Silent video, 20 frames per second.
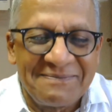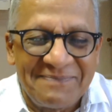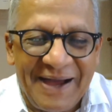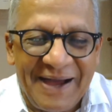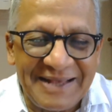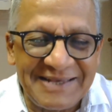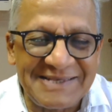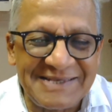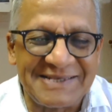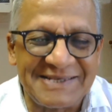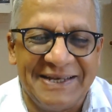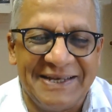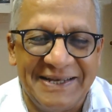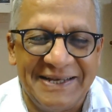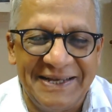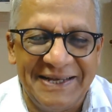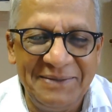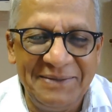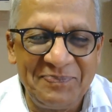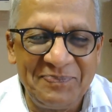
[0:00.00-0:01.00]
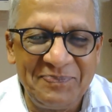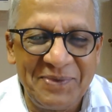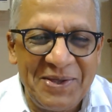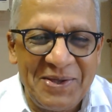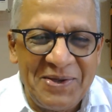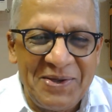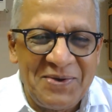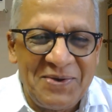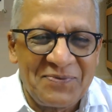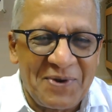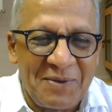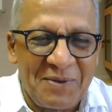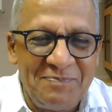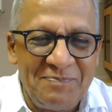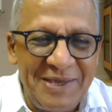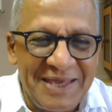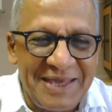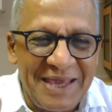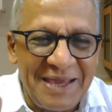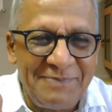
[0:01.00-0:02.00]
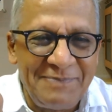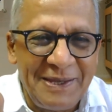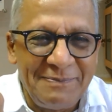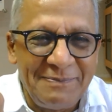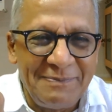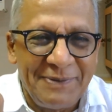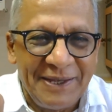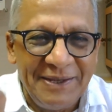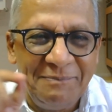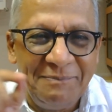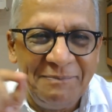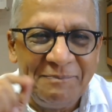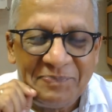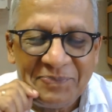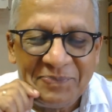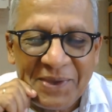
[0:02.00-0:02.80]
Bhaskar from BKBB,